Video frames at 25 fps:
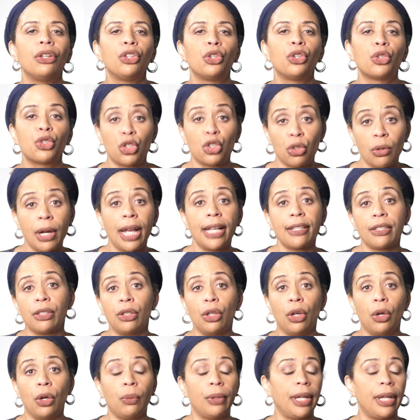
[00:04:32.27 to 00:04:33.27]
your
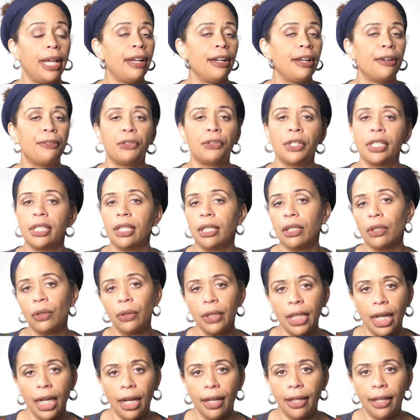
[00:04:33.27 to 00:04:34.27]
trazodone every single
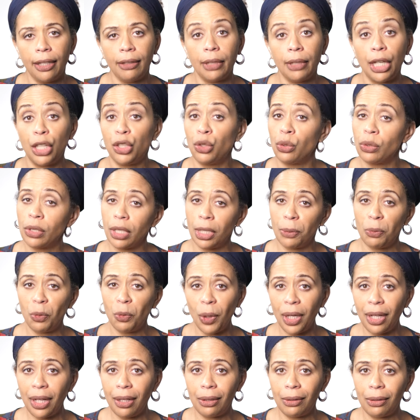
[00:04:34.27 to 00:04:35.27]
night and you sleep
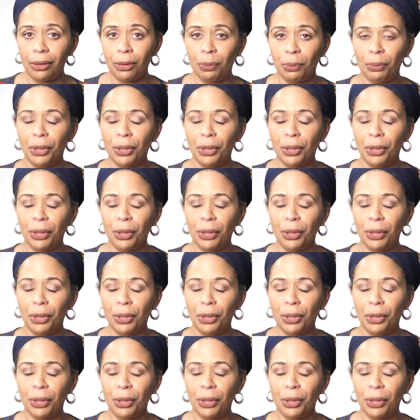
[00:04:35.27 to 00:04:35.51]
well,